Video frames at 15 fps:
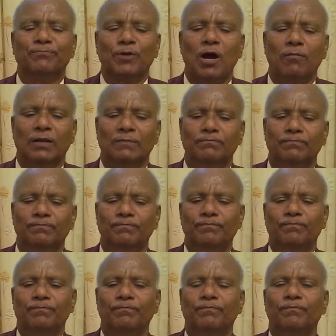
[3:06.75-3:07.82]
problem,
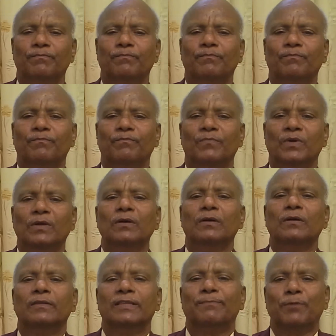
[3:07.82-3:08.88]

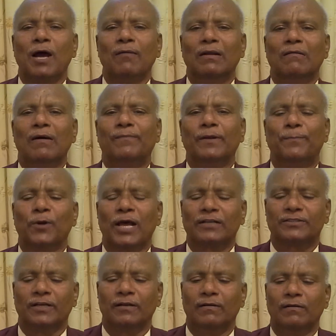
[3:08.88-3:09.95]
the problem of
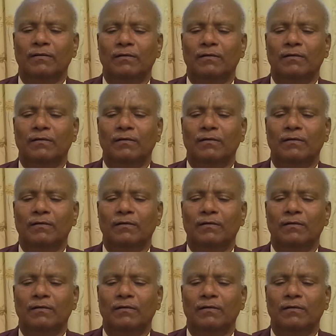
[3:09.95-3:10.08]
reproduction,